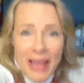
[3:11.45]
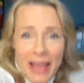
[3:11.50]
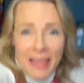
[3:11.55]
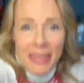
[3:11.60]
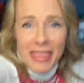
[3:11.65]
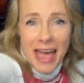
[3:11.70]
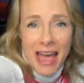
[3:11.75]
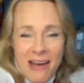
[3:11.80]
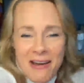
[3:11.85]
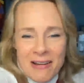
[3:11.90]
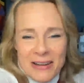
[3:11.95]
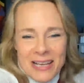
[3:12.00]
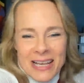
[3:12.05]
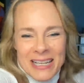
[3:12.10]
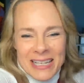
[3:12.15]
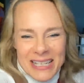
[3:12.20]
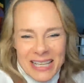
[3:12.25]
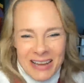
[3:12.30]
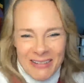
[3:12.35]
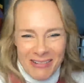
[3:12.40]
That
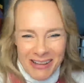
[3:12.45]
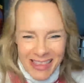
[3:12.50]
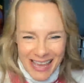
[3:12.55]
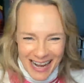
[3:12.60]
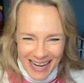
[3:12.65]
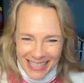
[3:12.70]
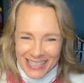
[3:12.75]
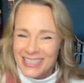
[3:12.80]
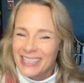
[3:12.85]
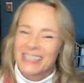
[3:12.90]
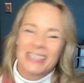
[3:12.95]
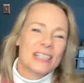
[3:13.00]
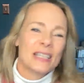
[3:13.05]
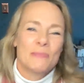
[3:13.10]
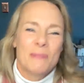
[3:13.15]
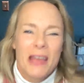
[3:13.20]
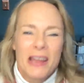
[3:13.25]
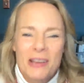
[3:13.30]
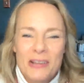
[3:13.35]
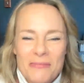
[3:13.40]
was the one that actually
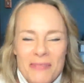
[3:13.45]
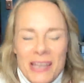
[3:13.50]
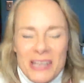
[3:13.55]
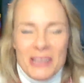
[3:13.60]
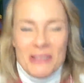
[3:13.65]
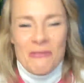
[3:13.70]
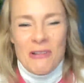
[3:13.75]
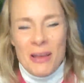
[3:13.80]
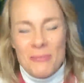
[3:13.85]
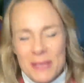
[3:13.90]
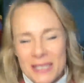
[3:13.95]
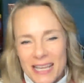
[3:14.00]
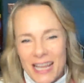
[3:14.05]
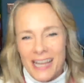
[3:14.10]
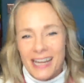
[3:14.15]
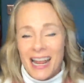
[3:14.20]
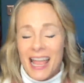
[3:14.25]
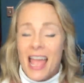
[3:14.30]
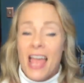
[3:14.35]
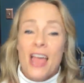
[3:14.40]
inspired my new website.
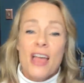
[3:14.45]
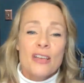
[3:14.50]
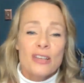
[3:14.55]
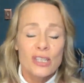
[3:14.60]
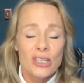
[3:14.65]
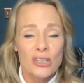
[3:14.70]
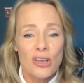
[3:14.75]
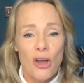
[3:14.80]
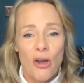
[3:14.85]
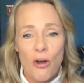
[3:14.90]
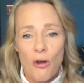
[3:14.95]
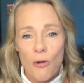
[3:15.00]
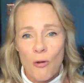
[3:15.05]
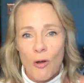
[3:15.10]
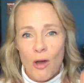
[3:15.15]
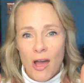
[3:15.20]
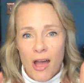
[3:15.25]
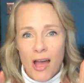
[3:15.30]
So